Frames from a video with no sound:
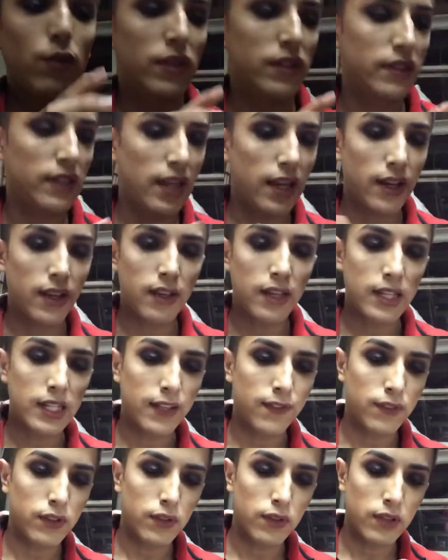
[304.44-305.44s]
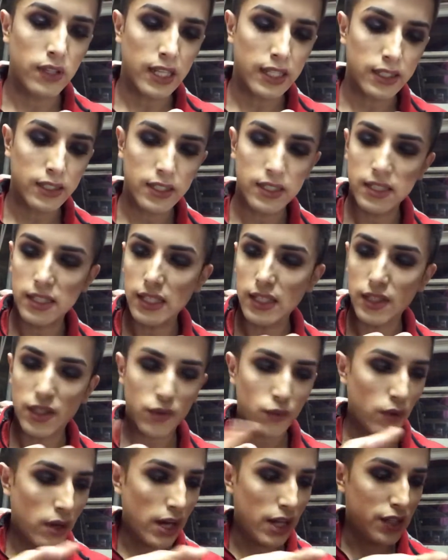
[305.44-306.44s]
one there. And if you'd like to see a
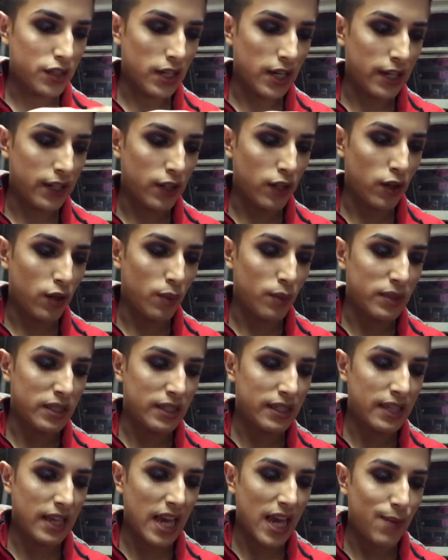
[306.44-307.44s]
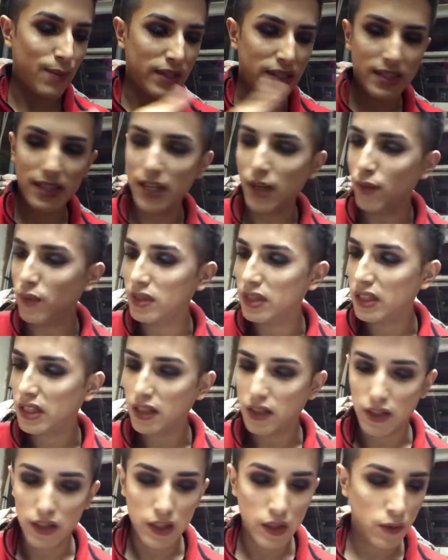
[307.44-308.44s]
swatch, I know I'm a scam. I said I wasn't
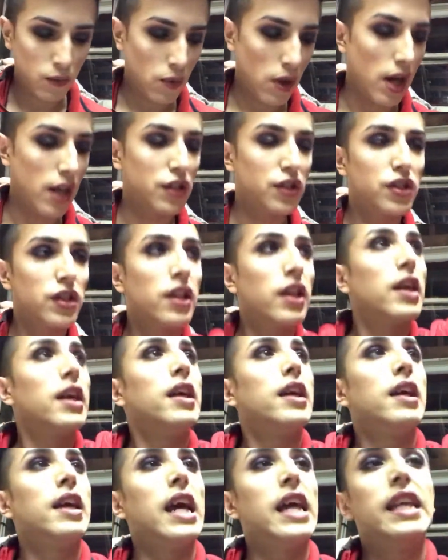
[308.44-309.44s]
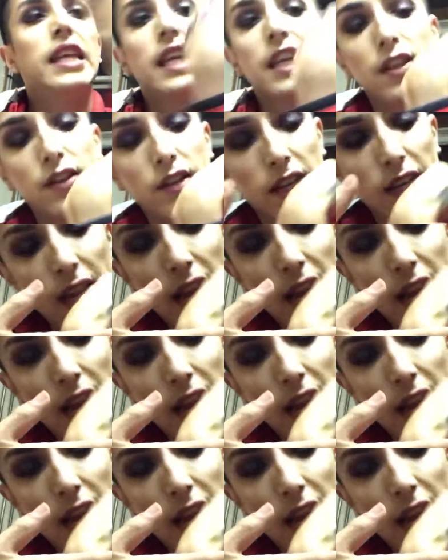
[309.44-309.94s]
going to swatch. And here I